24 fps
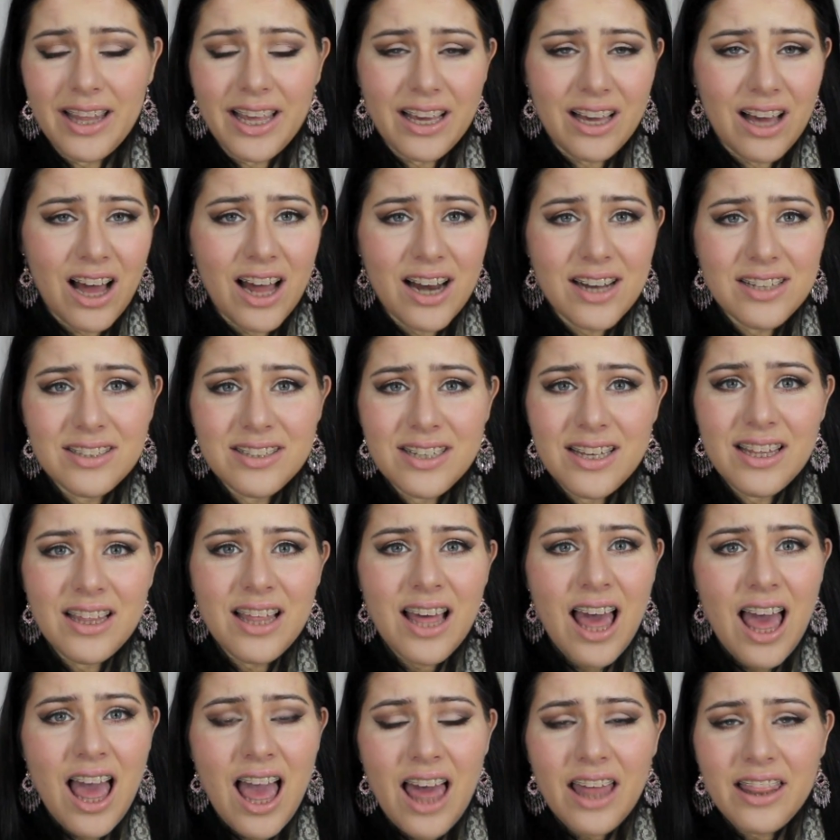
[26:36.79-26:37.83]
Like,
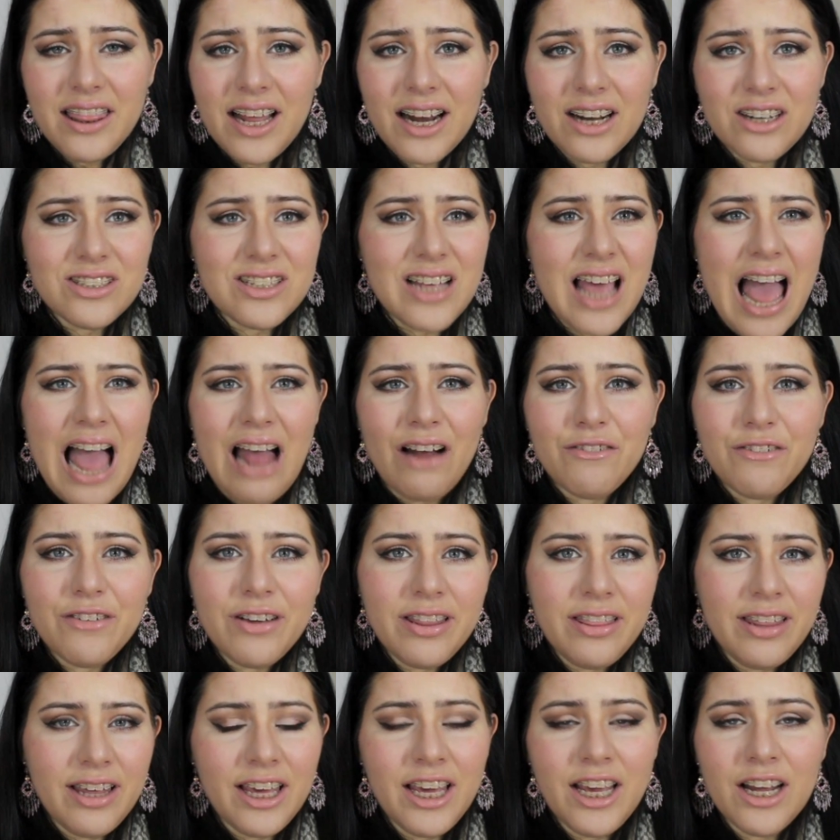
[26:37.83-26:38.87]
honestly, there's
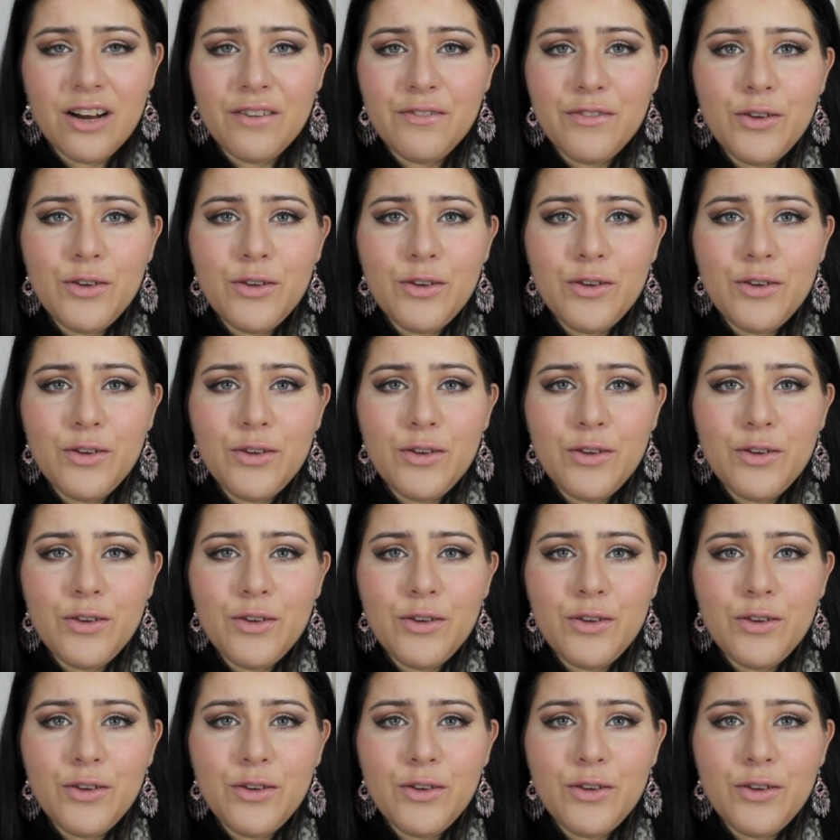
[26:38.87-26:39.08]
everything here.